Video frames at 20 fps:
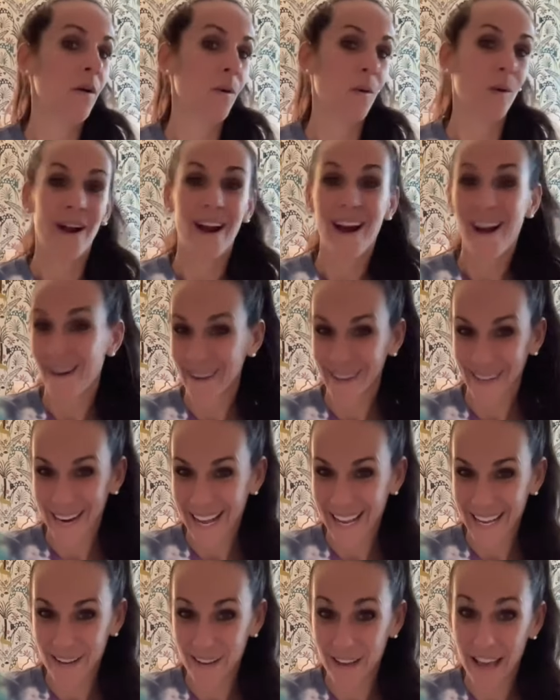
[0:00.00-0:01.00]
Or how can
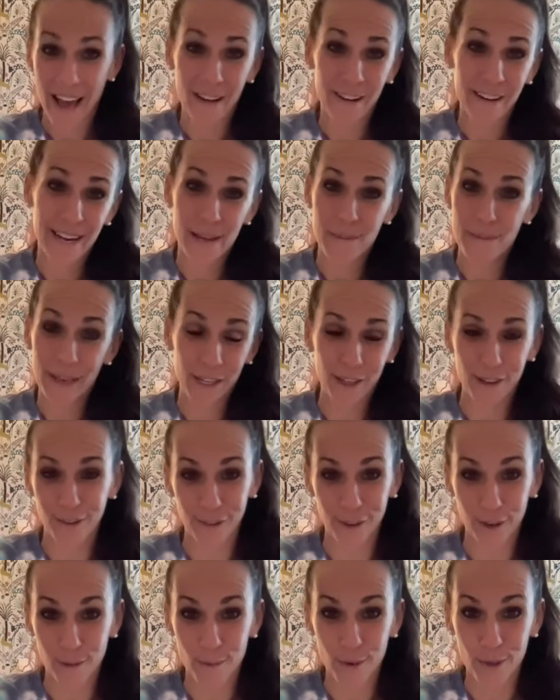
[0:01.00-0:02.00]
I how can I make you
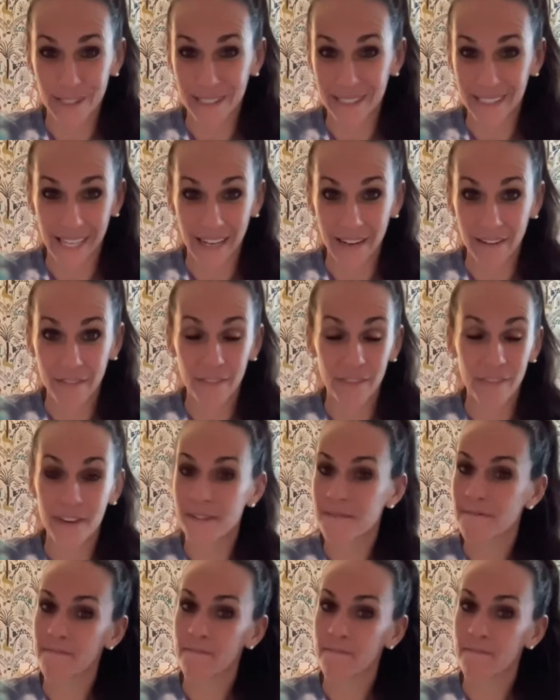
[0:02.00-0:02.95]
feel more safe?